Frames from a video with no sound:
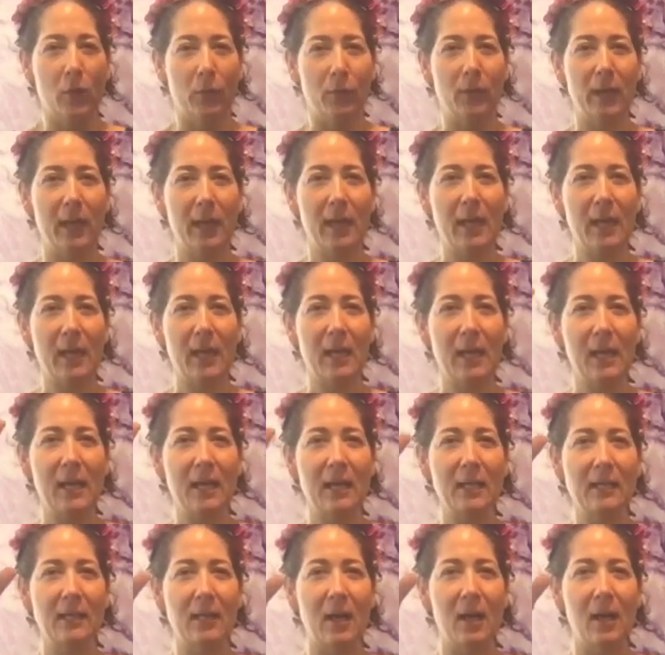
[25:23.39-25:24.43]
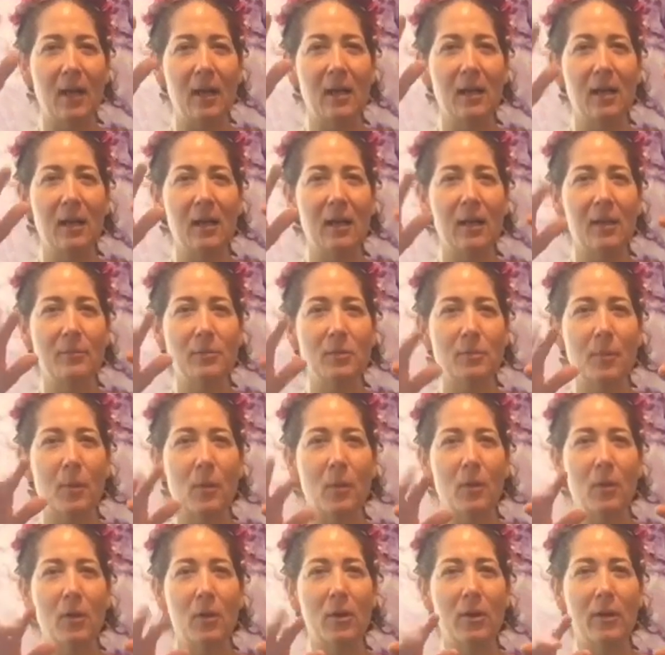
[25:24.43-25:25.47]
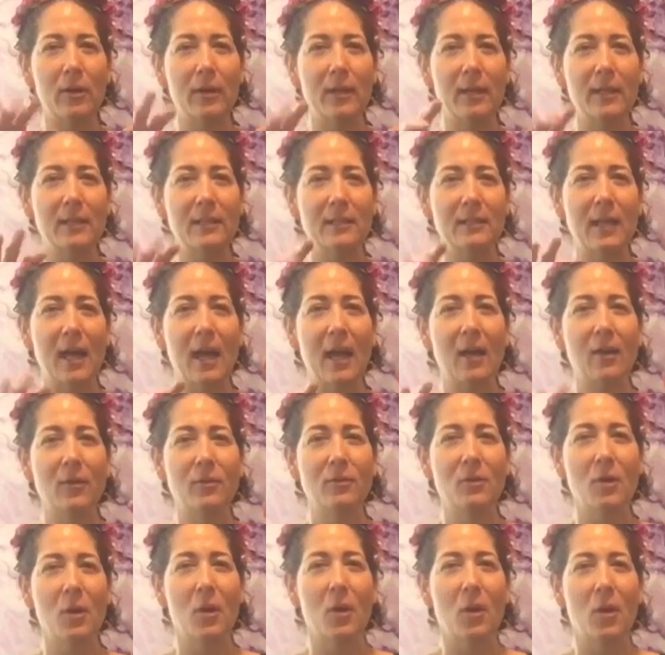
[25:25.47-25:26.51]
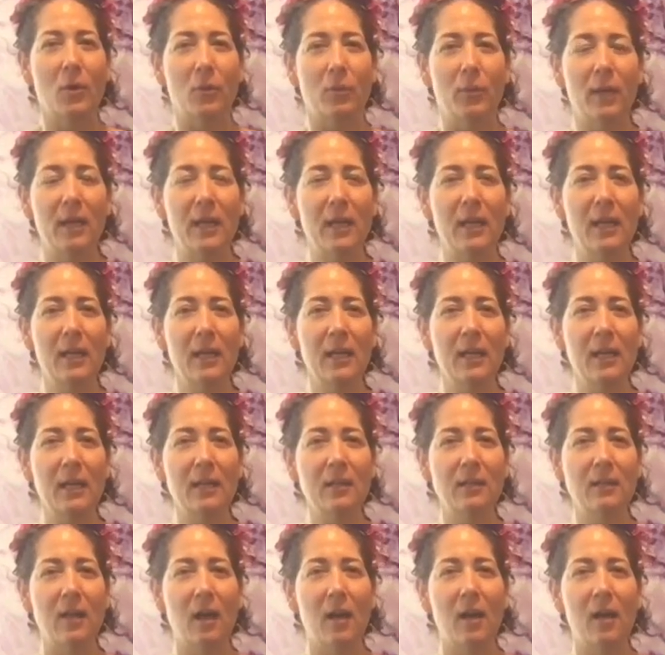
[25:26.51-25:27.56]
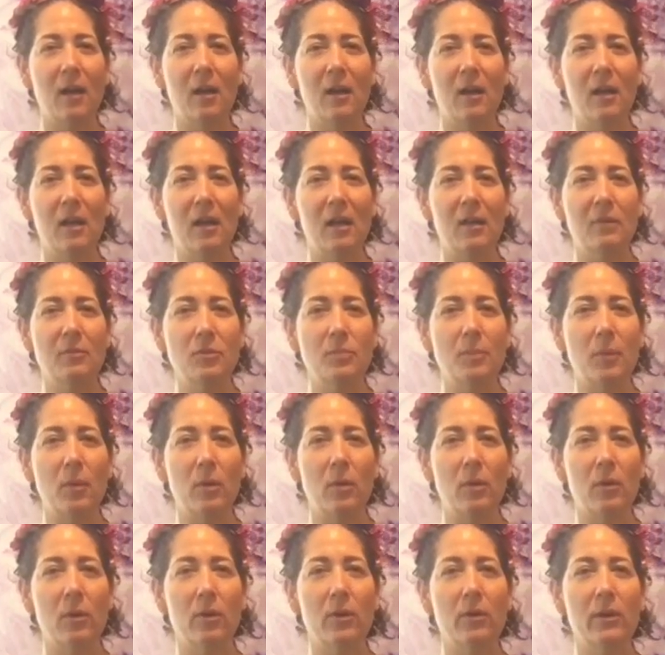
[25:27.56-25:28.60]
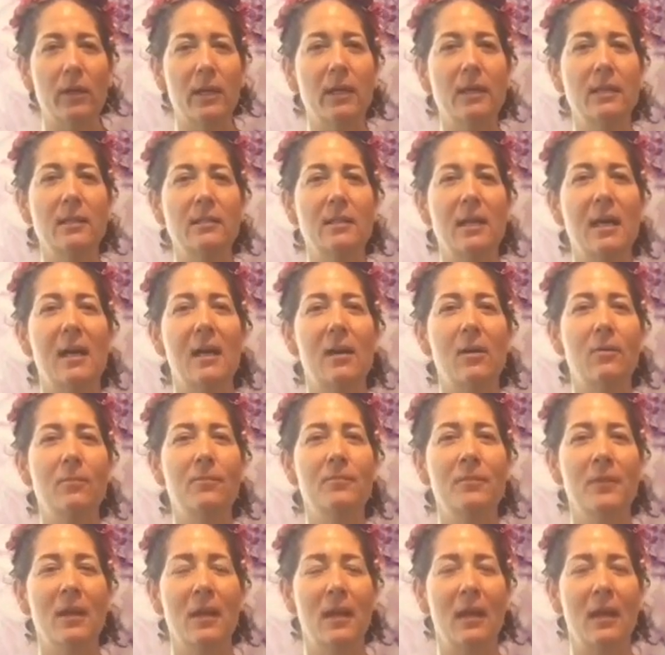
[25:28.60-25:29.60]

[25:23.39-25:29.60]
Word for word: Rain comes pouring down. Rain comes pouring down.